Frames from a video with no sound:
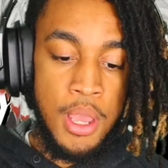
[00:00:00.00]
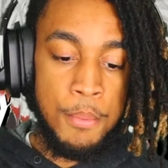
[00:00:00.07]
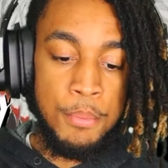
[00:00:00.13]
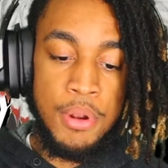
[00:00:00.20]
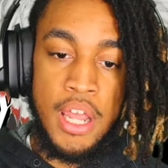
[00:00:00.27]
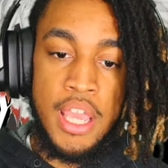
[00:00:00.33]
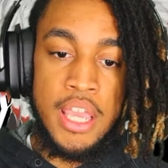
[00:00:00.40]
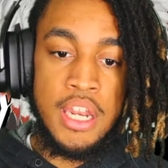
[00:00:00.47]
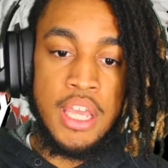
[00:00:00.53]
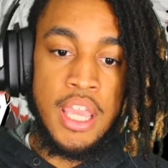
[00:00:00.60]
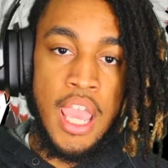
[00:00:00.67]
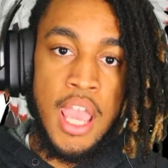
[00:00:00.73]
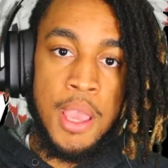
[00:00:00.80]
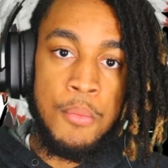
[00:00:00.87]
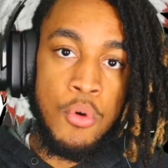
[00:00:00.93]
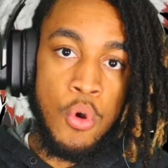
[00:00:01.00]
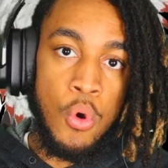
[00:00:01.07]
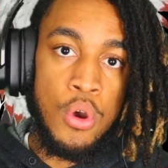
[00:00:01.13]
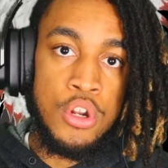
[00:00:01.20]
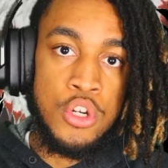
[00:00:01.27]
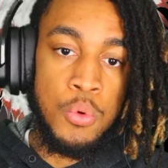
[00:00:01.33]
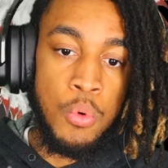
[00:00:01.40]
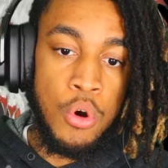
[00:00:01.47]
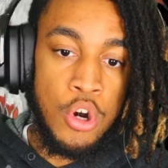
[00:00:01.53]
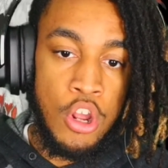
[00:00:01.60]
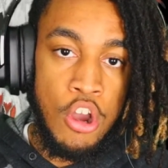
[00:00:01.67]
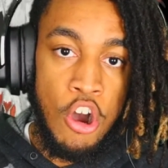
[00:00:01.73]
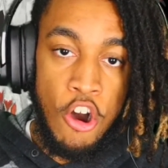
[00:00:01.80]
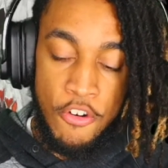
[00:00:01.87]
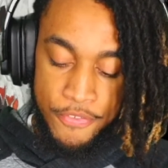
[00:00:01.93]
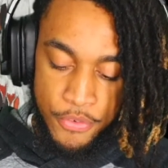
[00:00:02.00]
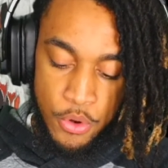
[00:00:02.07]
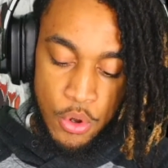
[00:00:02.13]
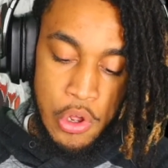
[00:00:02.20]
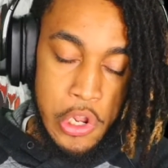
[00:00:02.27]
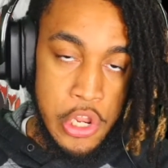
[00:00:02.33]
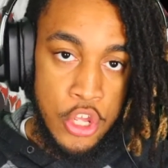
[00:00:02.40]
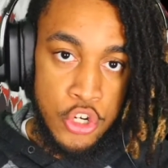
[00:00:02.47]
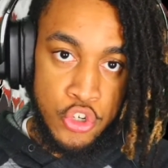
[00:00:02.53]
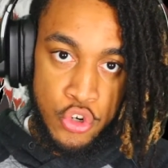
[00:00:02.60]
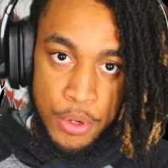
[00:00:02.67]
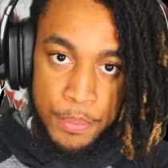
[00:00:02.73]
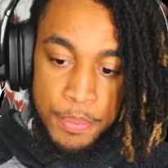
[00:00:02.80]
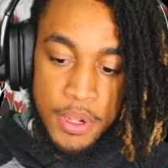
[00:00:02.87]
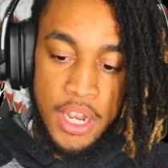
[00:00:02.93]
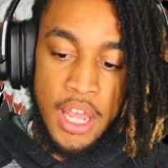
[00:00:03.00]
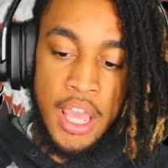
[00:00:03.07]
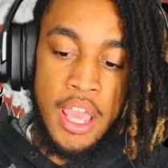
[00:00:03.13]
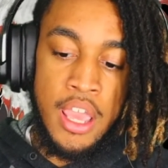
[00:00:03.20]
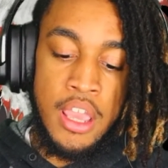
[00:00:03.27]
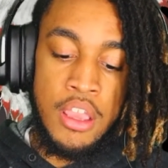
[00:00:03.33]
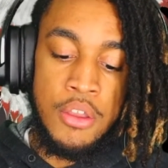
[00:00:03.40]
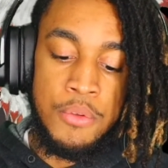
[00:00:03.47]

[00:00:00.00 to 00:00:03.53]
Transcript: playing a game, going to work, a full AAA,